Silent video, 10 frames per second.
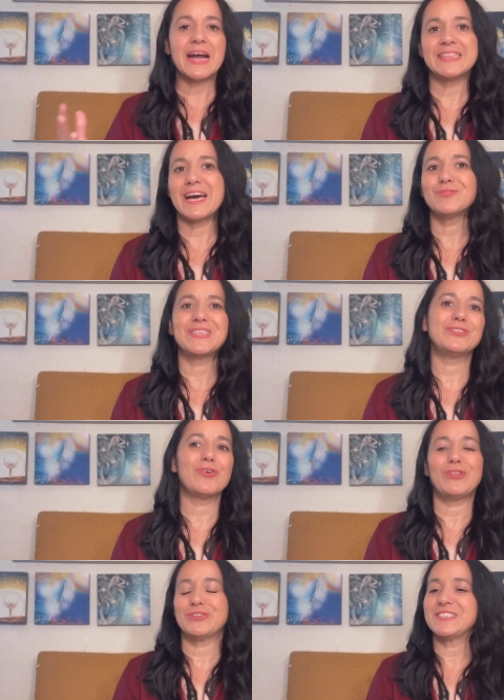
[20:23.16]
a thousand
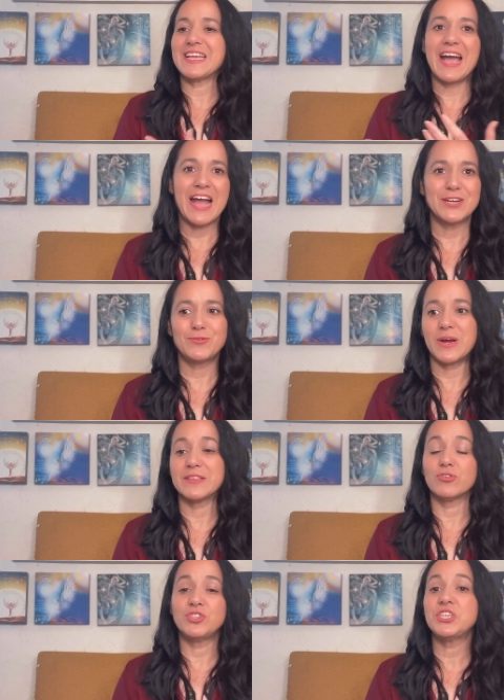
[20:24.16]
dollars, a
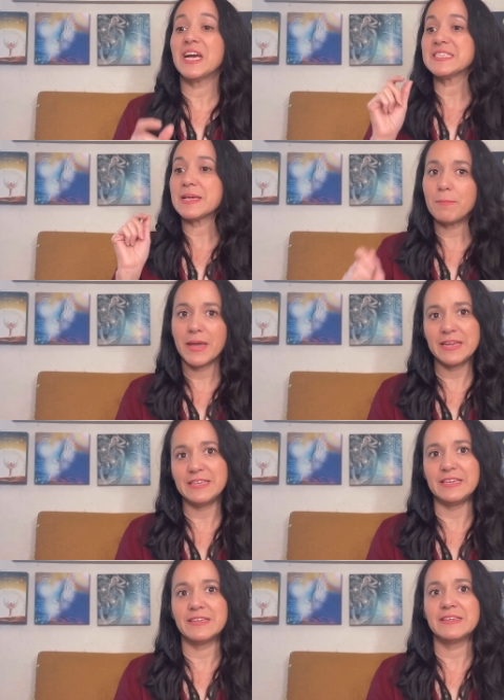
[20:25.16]
hundred, or just a
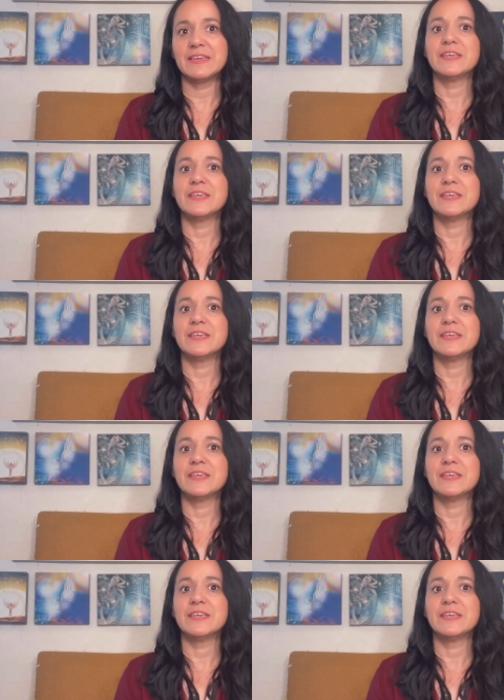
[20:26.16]
penny.